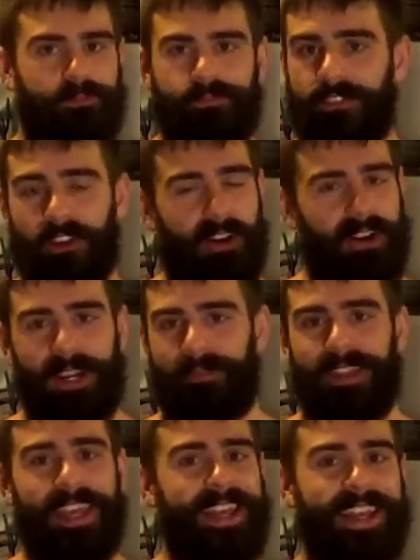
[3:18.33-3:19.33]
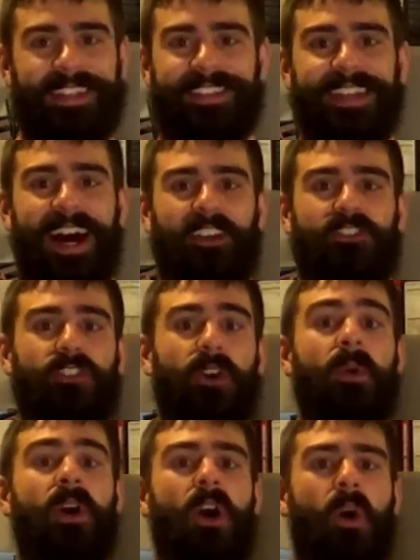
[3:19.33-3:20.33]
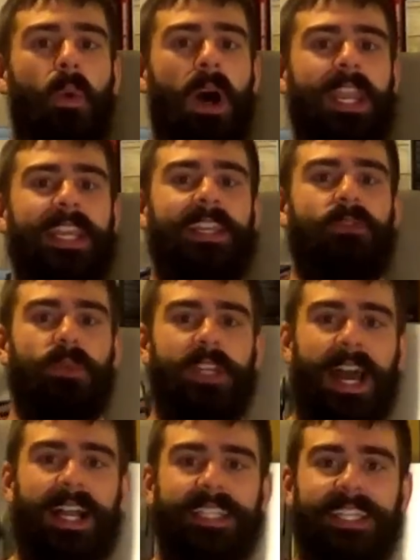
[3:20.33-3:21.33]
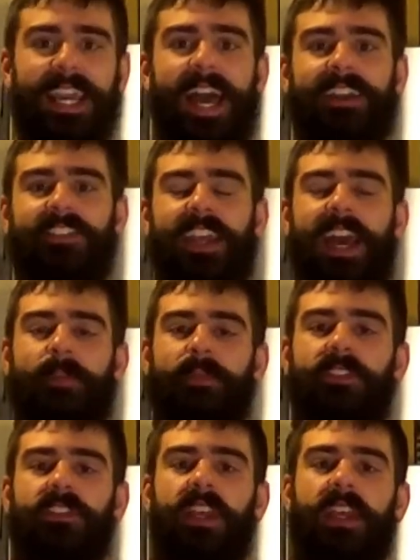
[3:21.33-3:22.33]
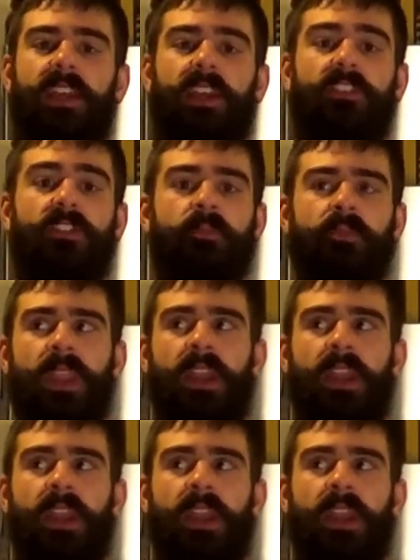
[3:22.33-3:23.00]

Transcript: Sorry, it's not true. What in reality actually happens is